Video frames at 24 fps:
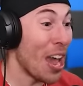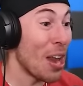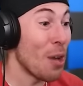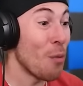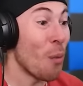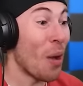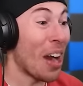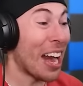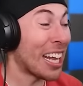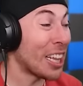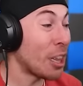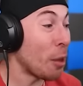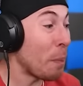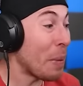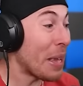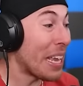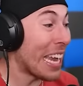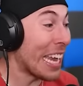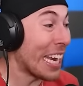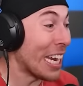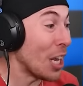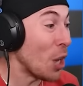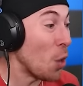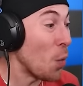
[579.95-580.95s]
and right at the
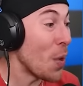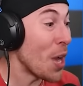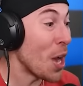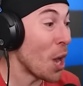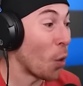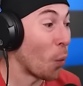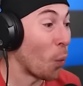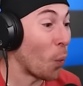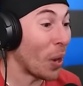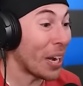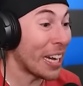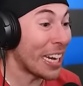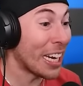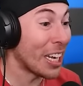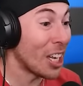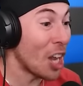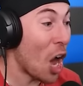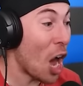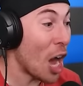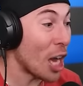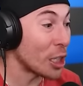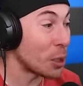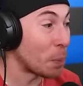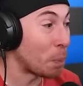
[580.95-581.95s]
beginning, we already
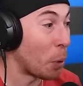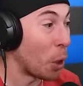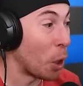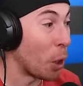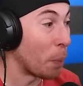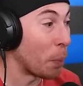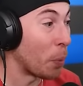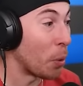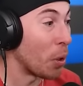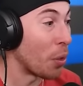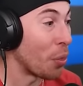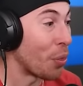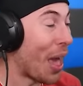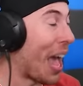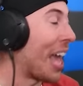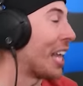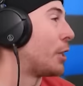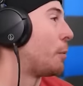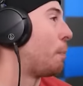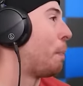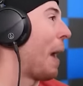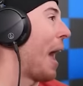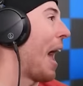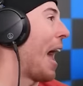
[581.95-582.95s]
lost Purple.
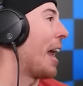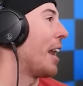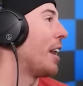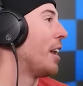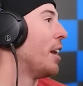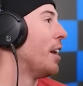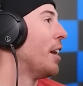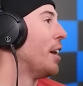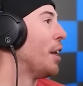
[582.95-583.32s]
That's bad.